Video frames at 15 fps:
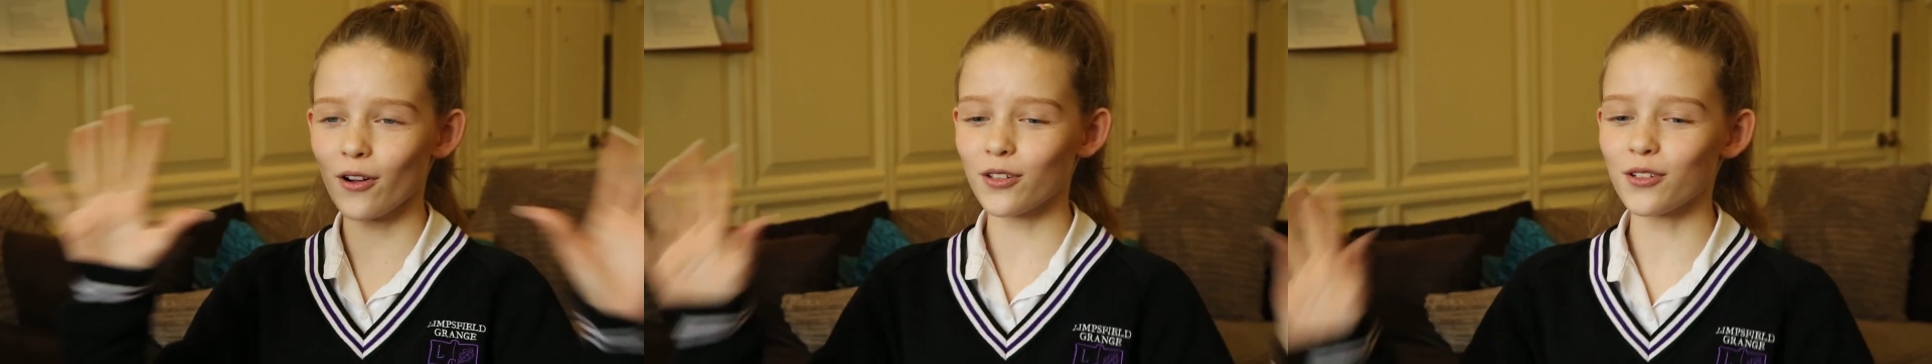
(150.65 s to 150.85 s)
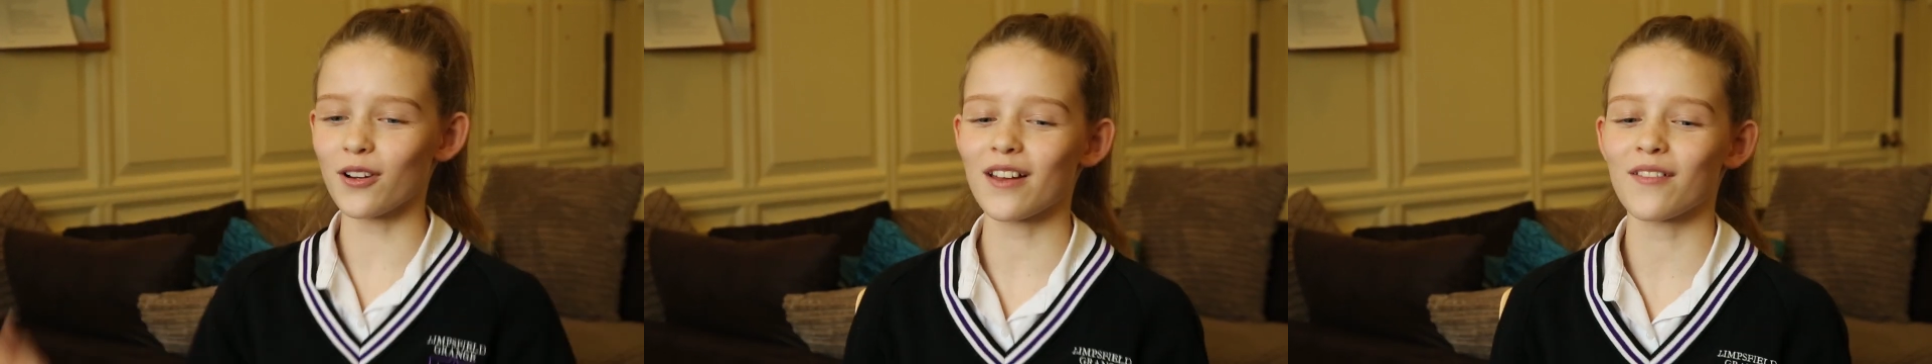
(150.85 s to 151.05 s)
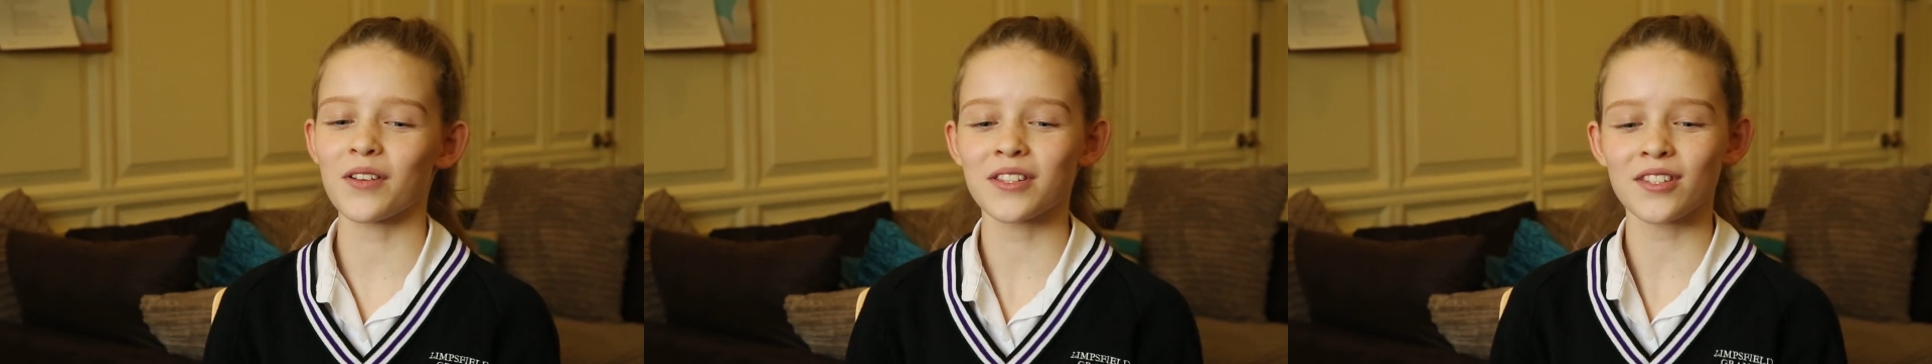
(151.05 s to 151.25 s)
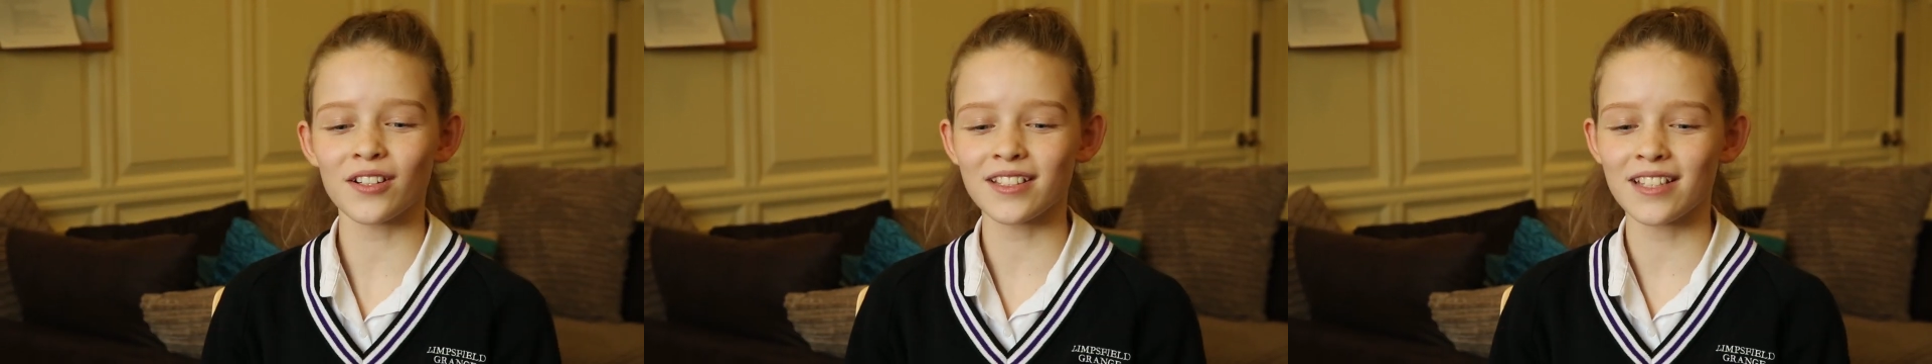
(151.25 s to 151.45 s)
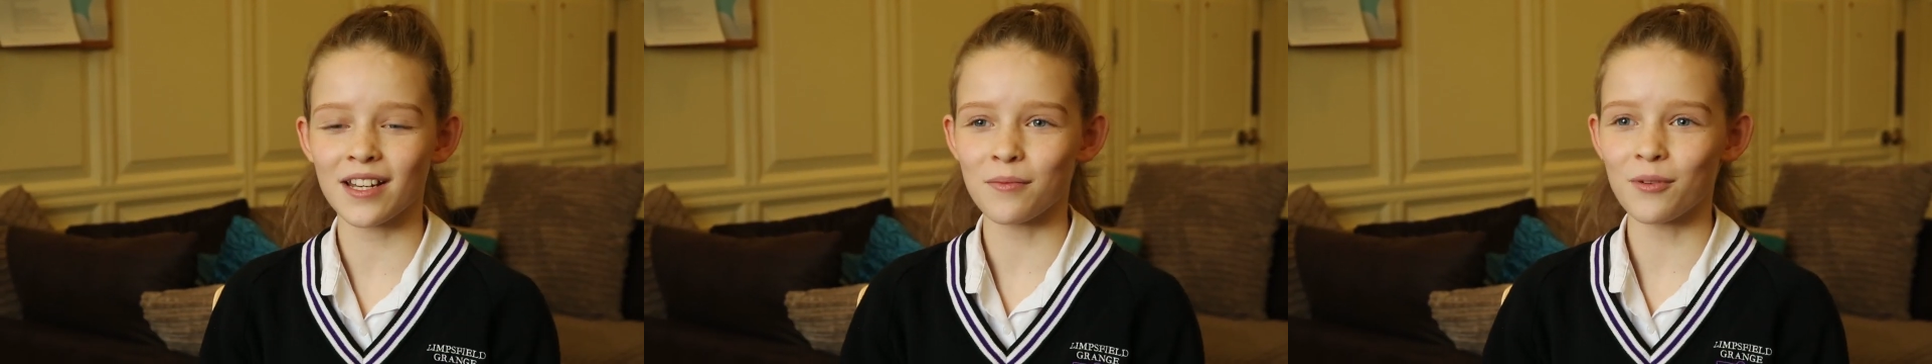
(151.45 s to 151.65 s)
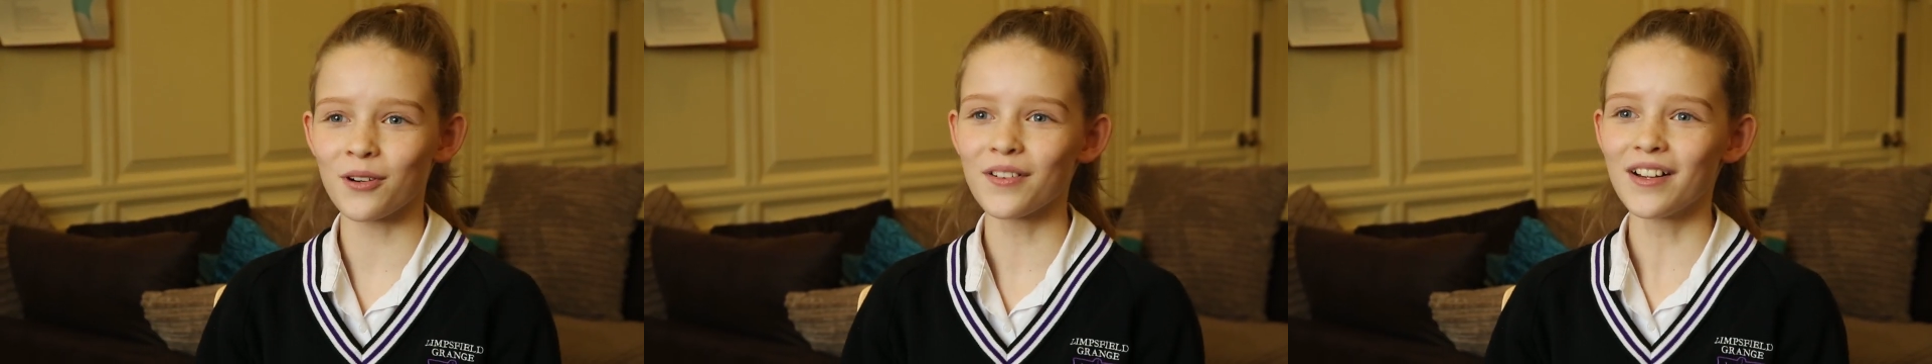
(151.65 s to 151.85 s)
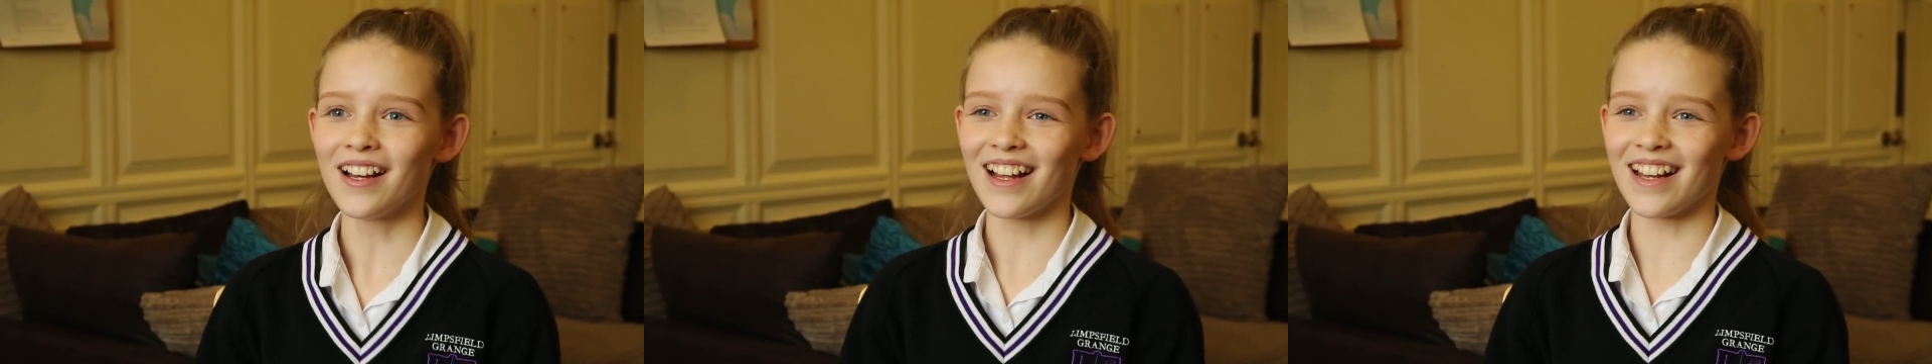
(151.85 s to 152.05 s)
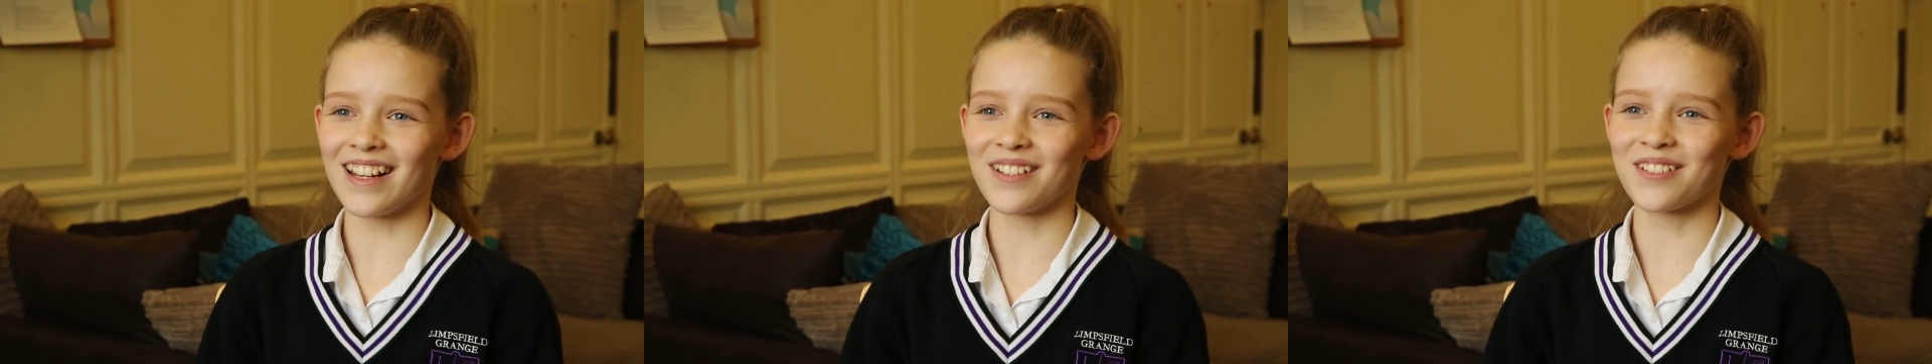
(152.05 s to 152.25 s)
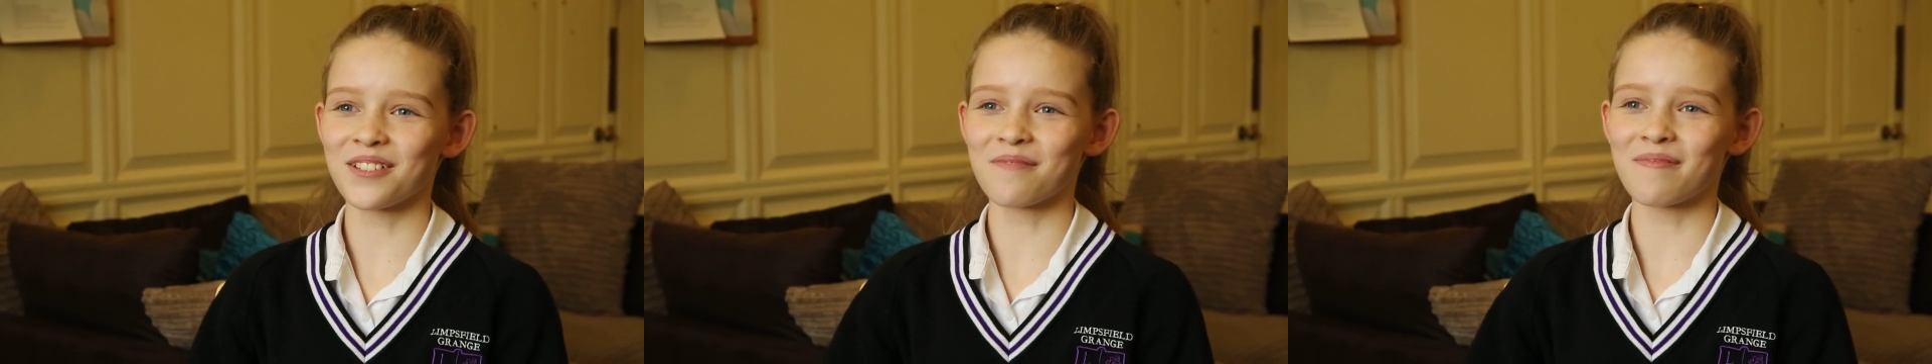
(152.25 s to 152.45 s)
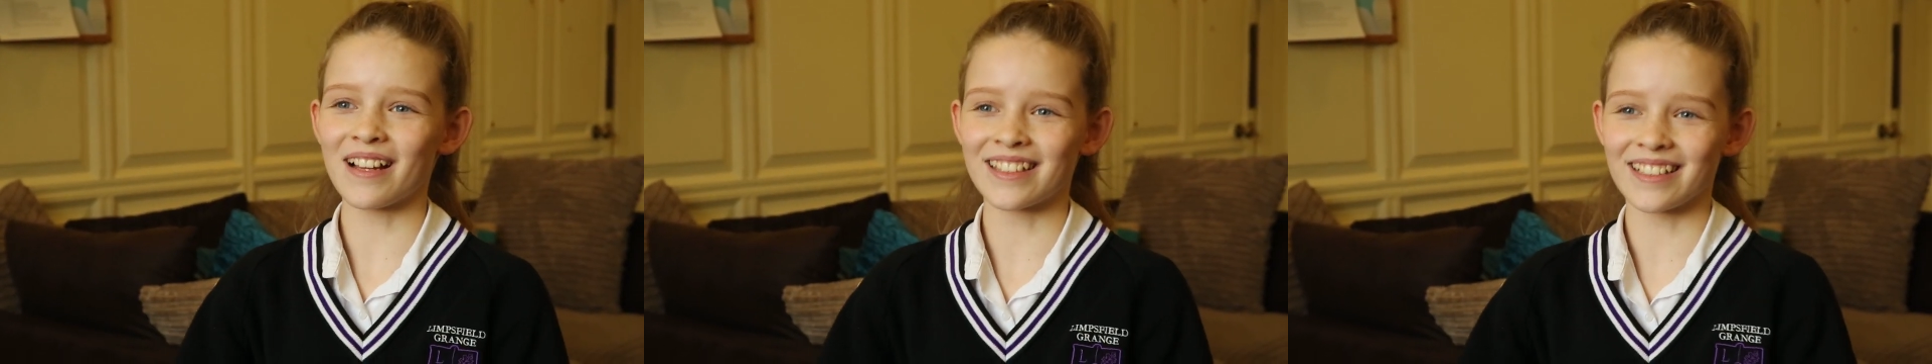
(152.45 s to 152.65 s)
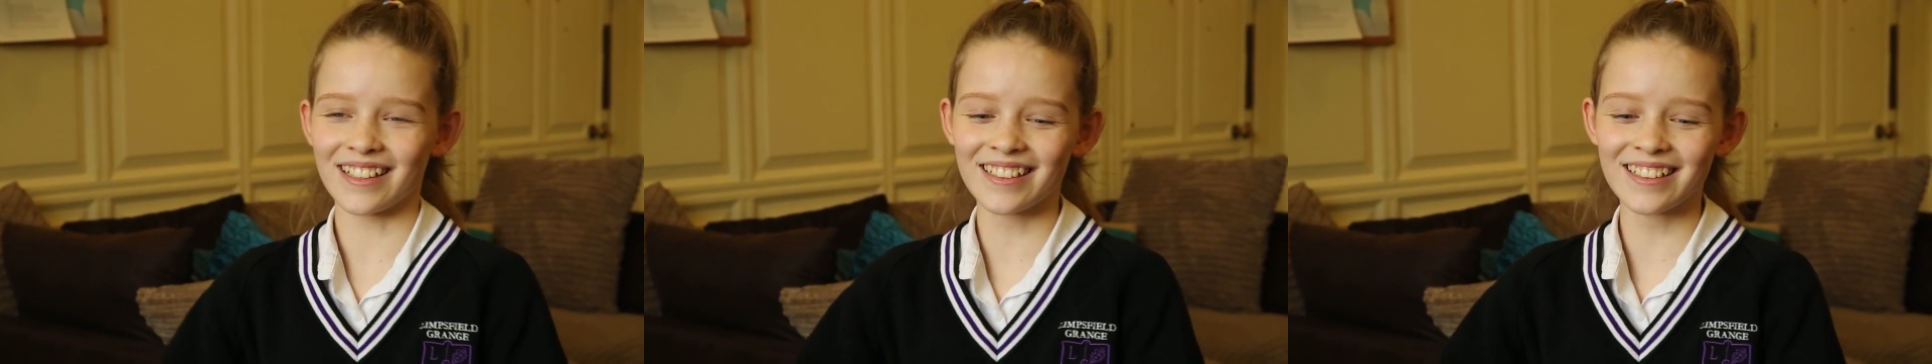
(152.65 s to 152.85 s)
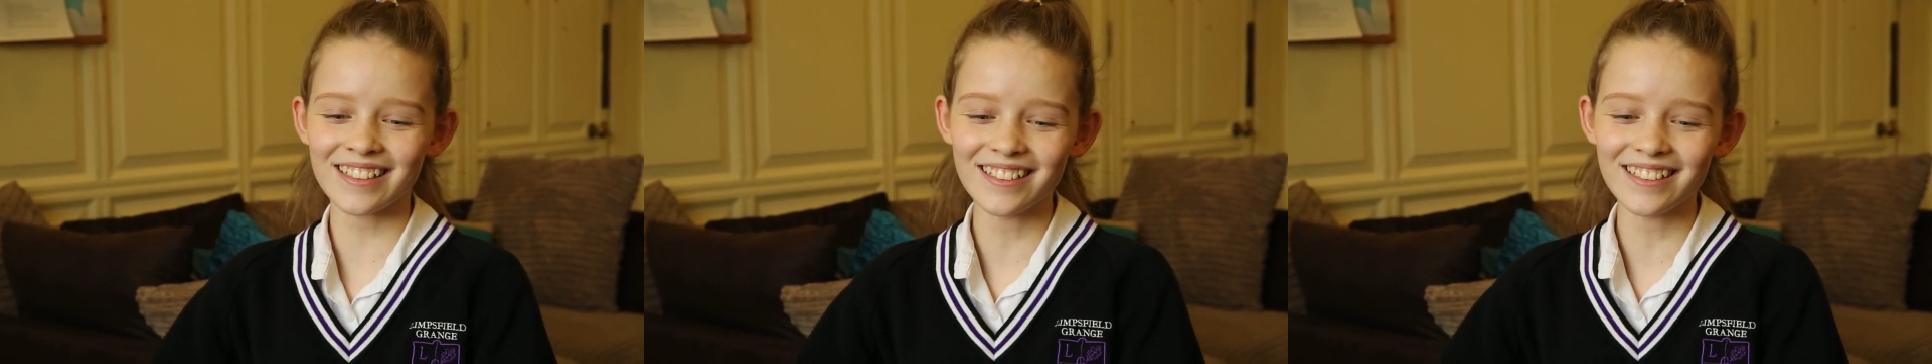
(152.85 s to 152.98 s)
you don't have anxiety anymore. And it was all better.